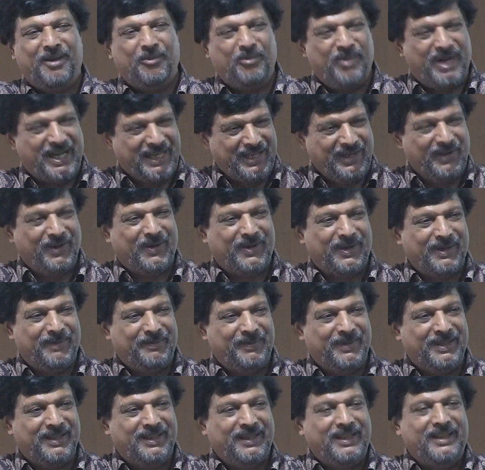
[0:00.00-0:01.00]
by
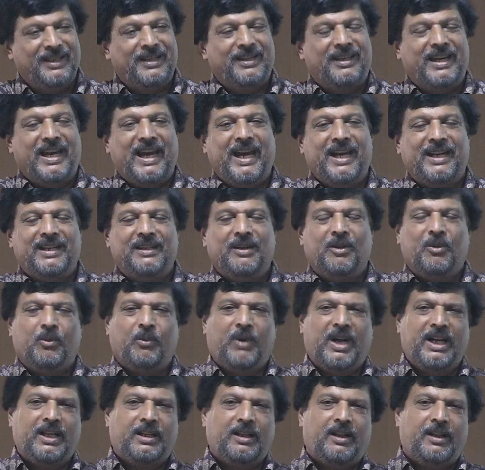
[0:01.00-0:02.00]
Europe. And
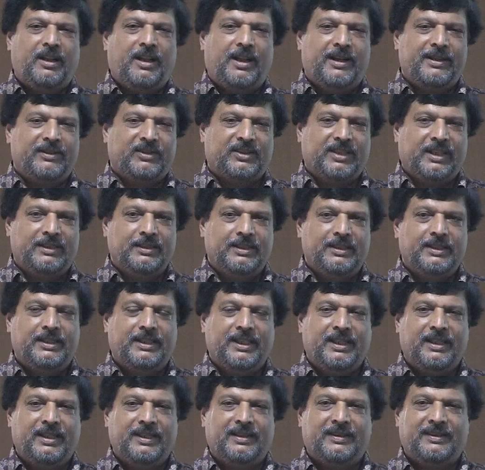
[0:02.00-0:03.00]
what a lot of Southern
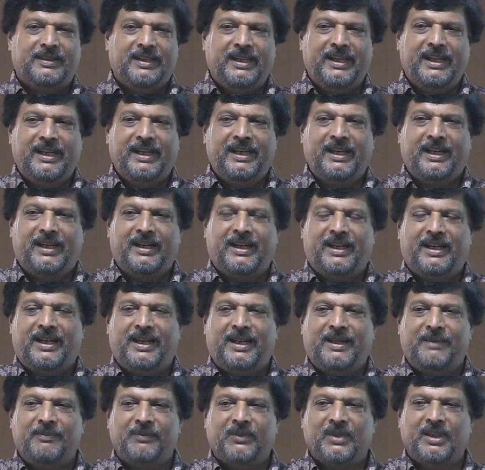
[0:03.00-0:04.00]
theorists say,
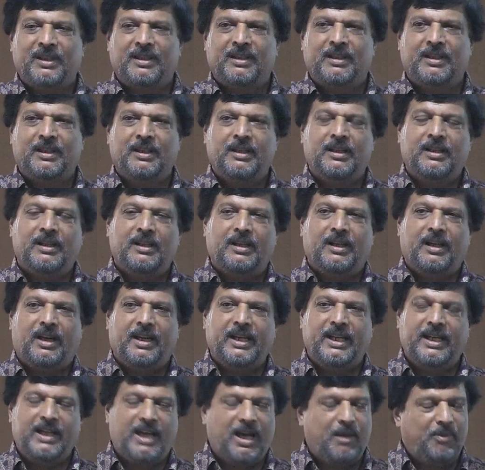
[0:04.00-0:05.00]

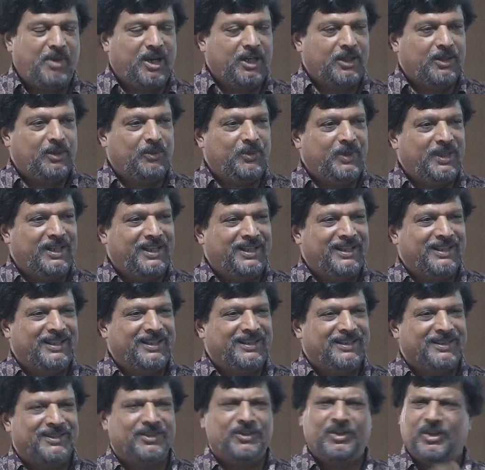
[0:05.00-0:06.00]
in our part of the
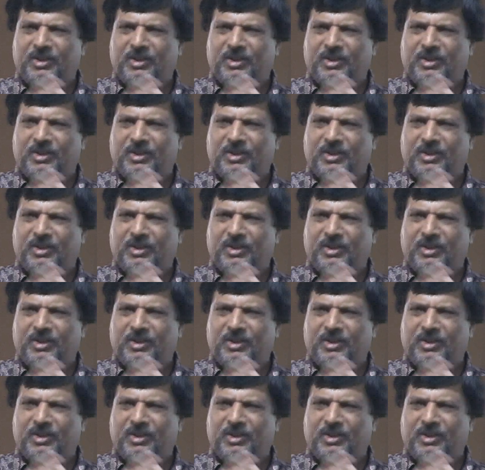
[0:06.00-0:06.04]
world,